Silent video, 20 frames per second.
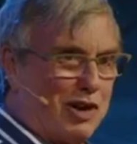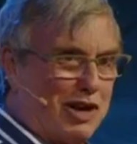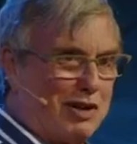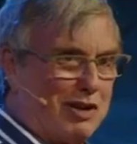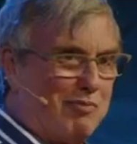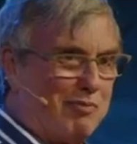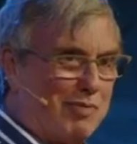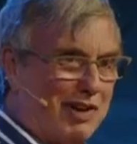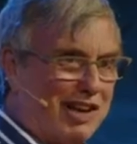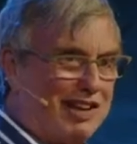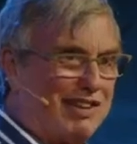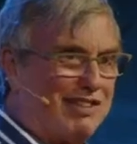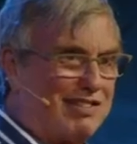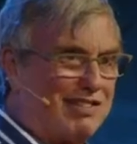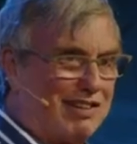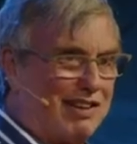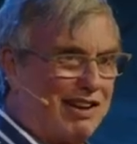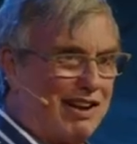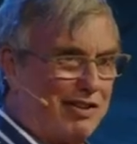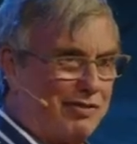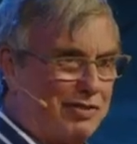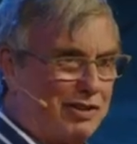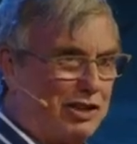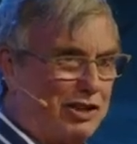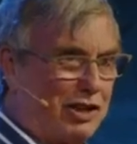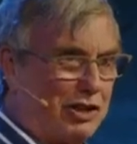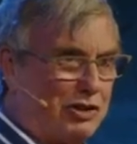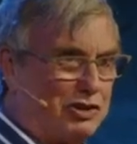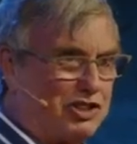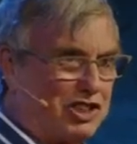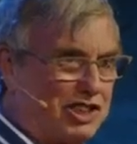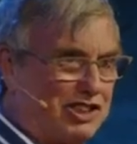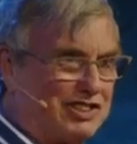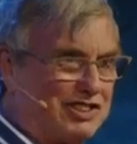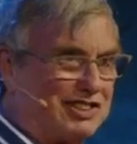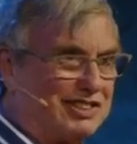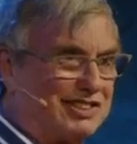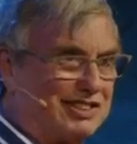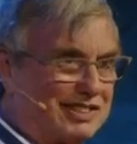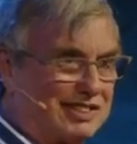it meant to love and know
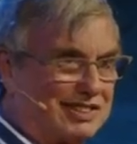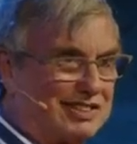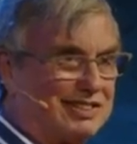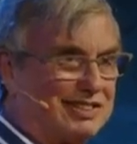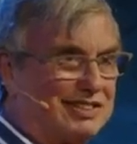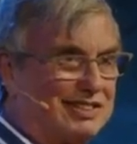Jesus.